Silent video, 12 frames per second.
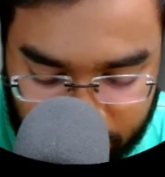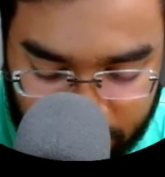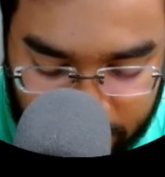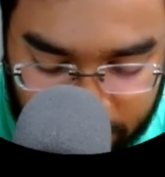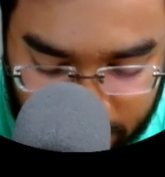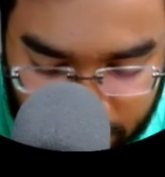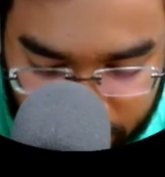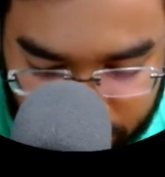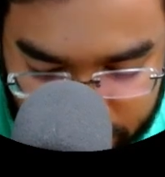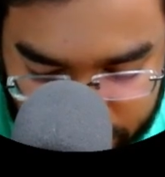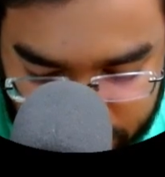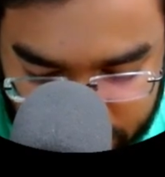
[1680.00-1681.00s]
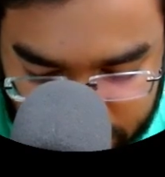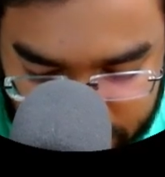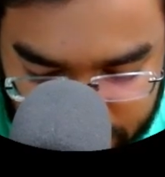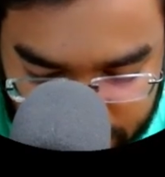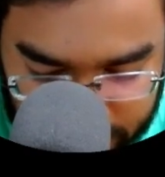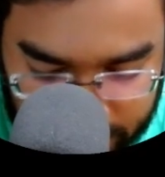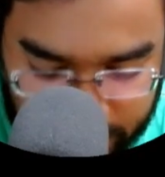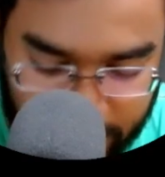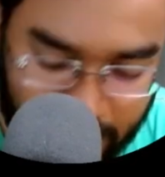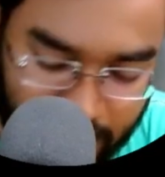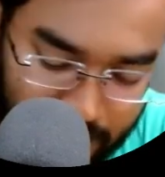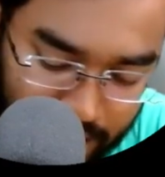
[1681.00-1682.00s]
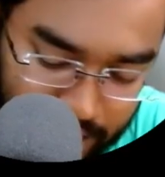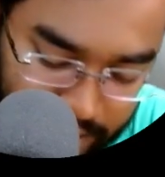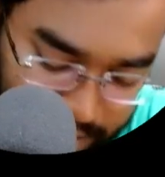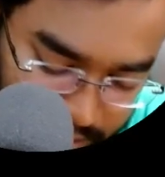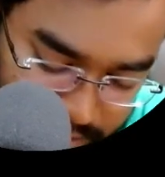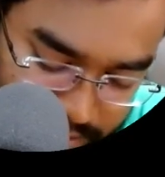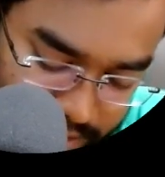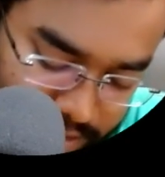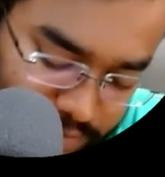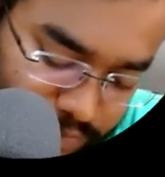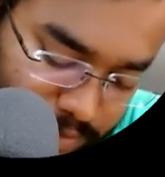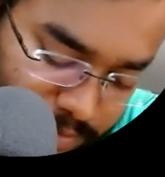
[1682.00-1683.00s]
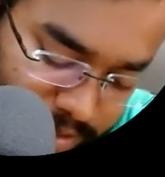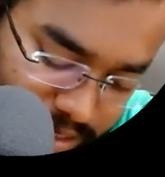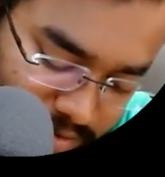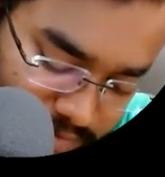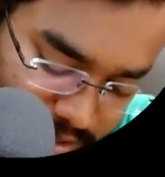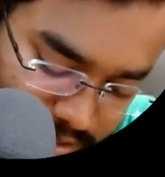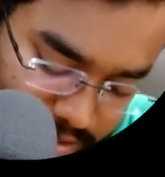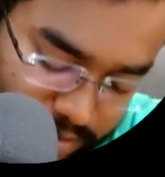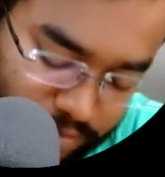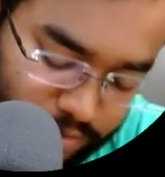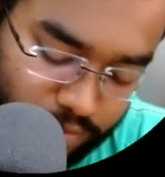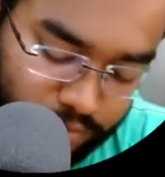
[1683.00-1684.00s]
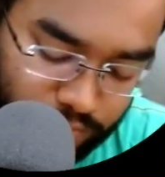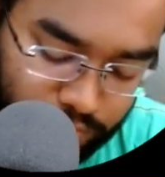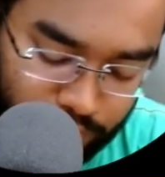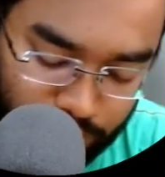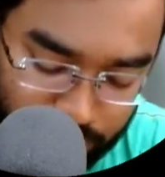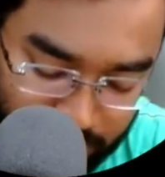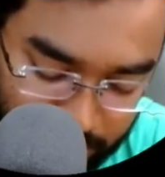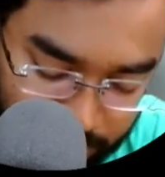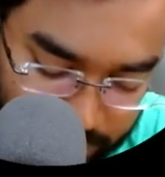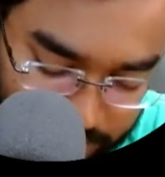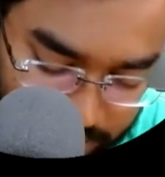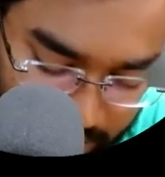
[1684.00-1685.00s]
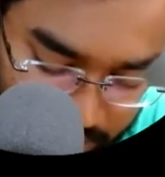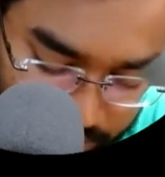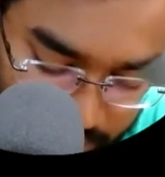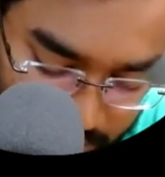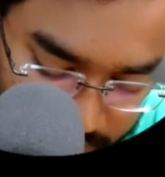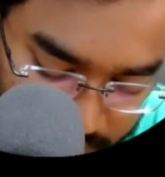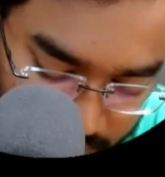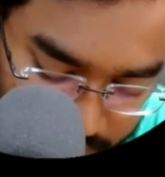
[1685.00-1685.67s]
by 3, which means 6. And then 6 will be converted into float. That means that will have the